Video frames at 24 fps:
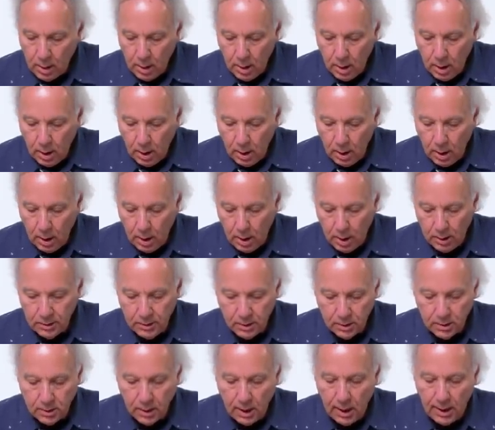a
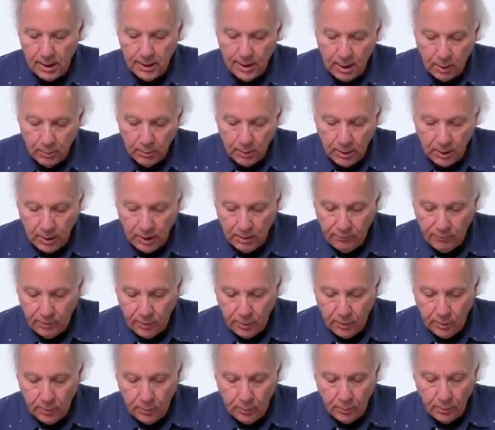design that would give
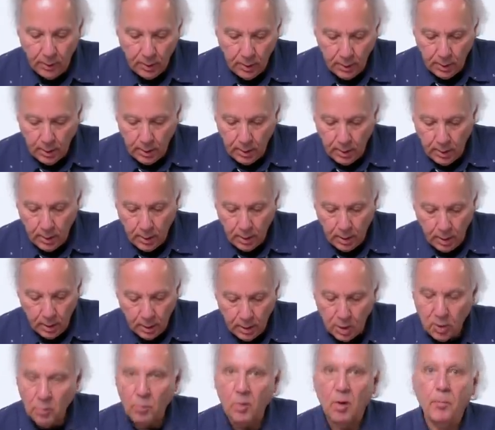you a
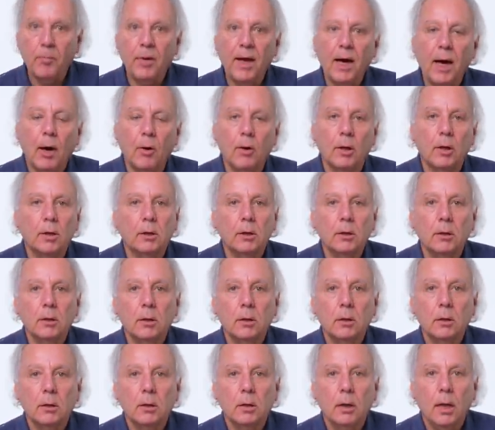little more power
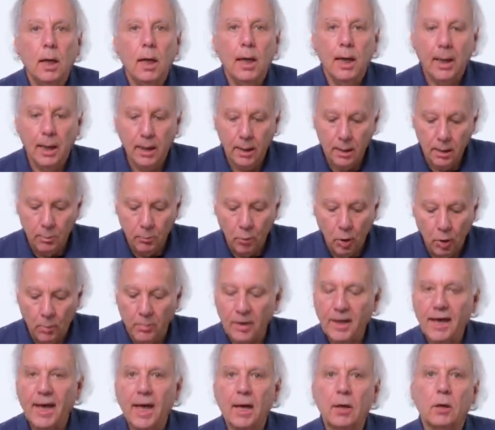and more
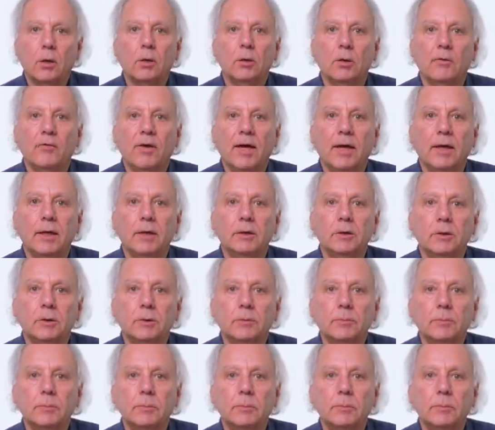mechanical advantage.